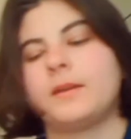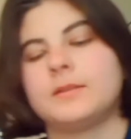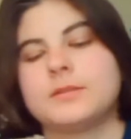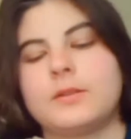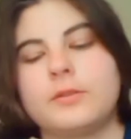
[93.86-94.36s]

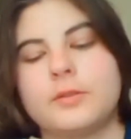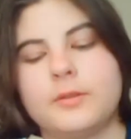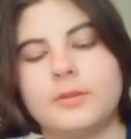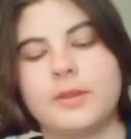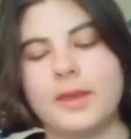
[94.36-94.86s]
so
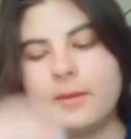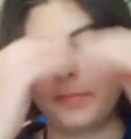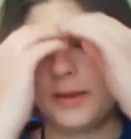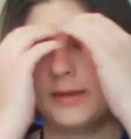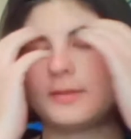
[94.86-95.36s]
they're
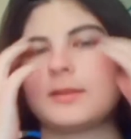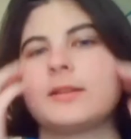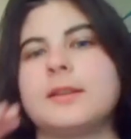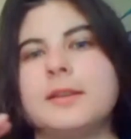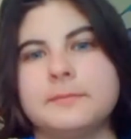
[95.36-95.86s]

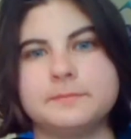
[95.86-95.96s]
basically